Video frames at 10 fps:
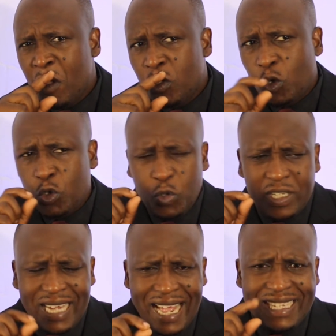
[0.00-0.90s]
So do
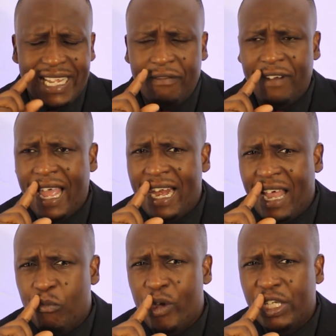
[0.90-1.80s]
stars have a
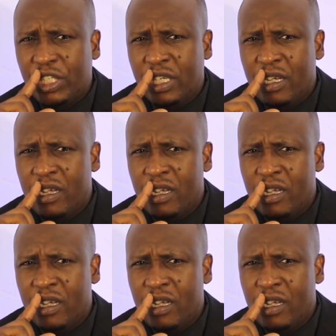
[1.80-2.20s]
language?